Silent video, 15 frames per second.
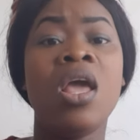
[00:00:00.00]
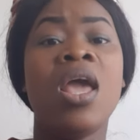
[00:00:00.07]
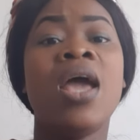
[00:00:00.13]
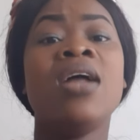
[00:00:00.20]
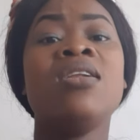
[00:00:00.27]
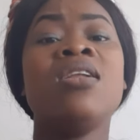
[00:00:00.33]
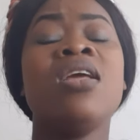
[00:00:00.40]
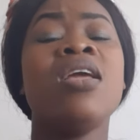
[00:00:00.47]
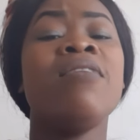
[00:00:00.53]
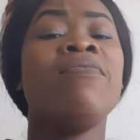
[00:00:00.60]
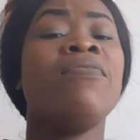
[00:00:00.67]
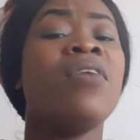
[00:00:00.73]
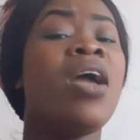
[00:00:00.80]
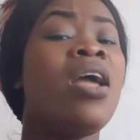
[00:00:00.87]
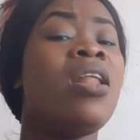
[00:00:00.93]
And
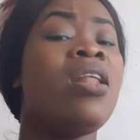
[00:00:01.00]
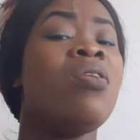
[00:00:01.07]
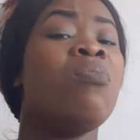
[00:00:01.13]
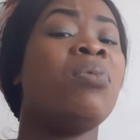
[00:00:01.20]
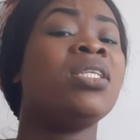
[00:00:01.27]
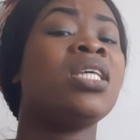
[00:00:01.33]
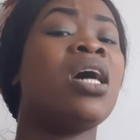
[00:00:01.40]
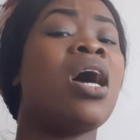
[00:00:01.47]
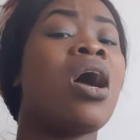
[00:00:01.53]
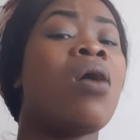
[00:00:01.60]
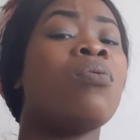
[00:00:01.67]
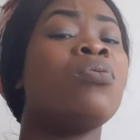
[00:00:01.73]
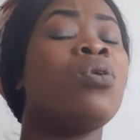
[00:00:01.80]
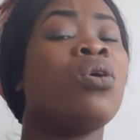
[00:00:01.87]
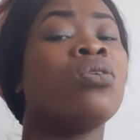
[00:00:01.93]
if no matter
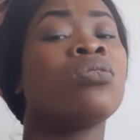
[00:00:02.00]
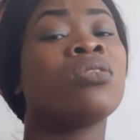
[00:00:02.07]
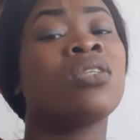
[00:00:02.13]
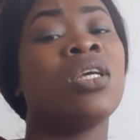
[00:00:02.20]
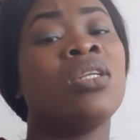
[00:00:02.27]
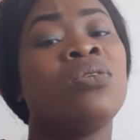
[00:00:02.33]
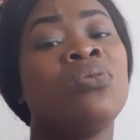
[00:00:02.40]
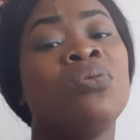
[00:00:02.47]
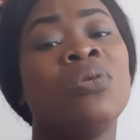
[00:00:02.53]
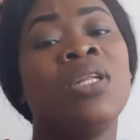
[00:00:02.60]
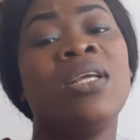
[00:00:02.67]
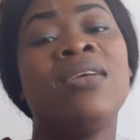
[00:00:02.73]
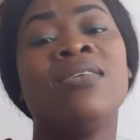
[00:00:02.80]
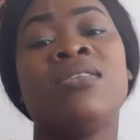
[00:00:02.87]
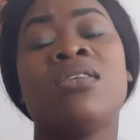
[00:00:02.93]
how your schedule
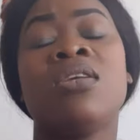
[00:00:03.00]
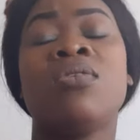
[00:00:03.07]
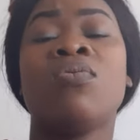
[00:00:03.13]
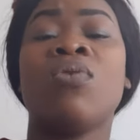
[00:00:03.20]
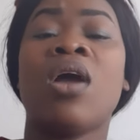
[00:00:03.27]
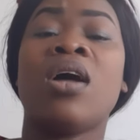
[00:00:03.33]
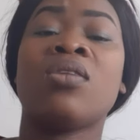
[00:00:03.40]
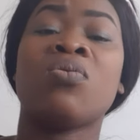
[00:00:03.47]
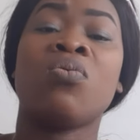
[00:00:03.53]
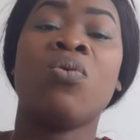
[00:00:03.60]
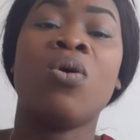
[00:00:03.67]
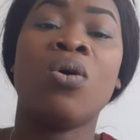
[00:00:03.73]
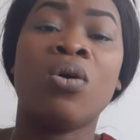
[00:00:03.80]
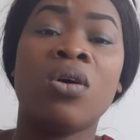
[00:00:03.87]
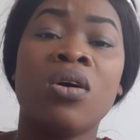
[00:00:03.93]
is in at
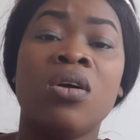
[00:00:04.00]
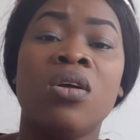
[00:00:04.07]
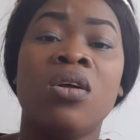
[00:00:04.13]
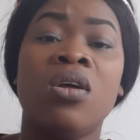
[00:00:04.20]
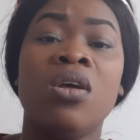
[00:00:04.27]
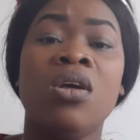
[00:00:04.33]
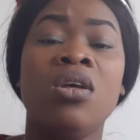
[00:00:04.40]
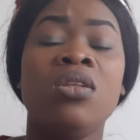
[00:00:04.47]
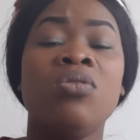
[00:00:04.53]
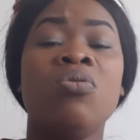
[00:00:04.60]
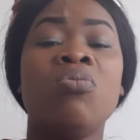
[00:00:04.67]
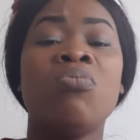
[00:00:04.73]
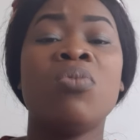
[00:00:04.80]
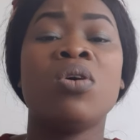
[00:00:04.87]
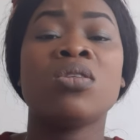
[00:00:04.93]
work,
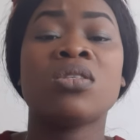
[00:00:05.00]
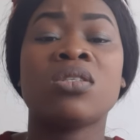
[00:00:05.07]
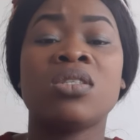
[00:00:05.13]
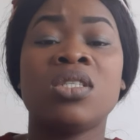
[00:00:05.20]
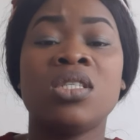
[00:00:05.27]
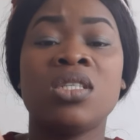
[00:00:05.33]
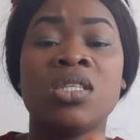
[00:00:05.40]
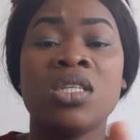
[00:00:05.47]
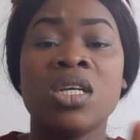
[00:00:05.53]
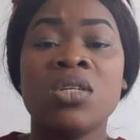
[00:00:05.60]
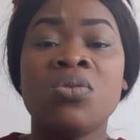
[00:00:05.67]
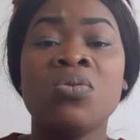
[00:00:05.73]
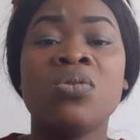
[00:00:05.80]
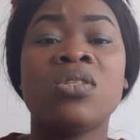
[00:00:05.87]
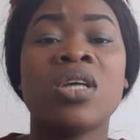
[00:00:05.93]
you must
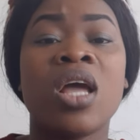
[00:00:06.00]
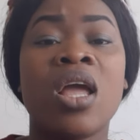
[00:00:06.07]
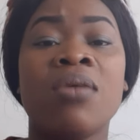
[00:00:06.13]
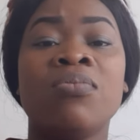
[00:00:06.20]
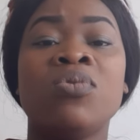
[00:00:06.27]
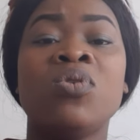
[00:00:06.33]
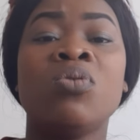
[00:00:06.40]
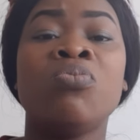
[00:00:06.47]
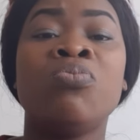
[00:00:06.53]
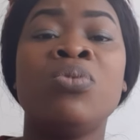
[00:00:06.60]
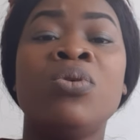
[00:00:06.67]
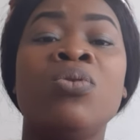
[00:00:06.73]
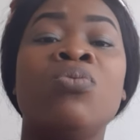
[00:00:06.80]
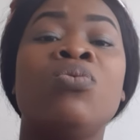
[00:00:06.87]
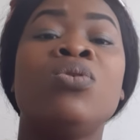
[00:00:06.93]
schedule time to
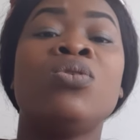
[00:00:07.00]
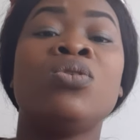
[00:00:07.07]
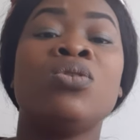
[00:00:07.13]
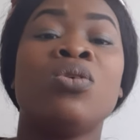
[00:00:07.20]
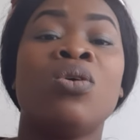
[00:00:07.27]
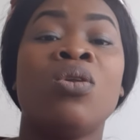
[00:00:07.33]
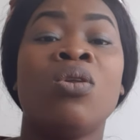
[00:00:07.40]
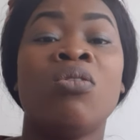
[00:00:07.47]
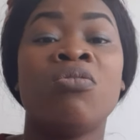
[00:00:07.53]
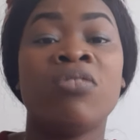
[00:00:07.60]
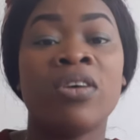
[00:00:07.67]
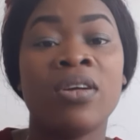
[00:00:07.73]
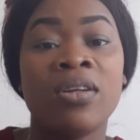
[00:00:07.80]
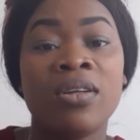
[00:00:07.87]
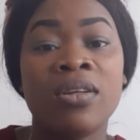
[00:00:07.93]
be with your lover.